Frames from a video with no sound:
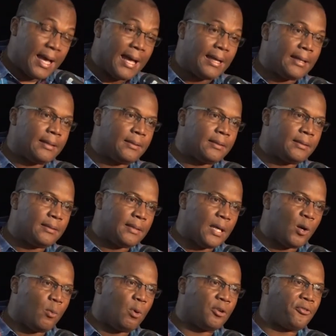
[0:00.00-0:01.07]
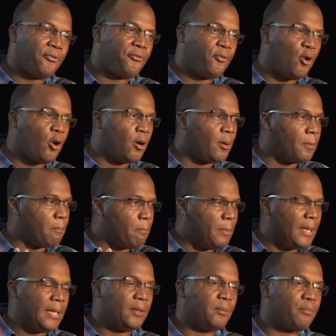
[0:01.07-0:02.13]
And there were about 4
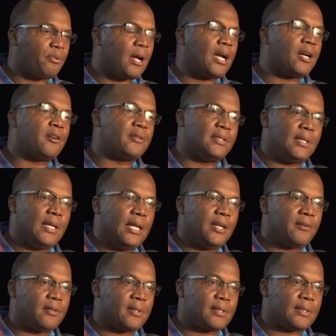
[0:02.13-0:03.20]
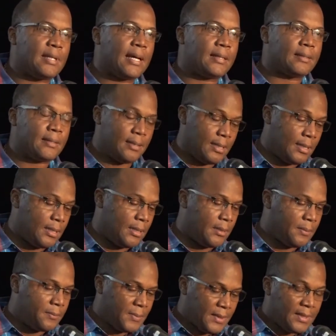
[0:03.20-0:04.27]
main priority areas that
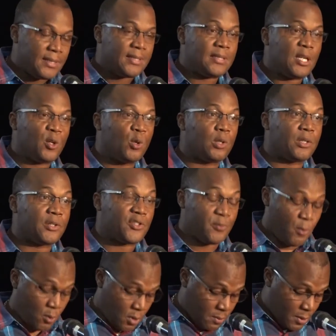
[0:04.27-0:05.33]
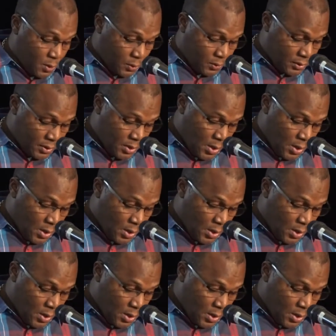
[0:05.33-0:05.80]
the stakeholders spoke about.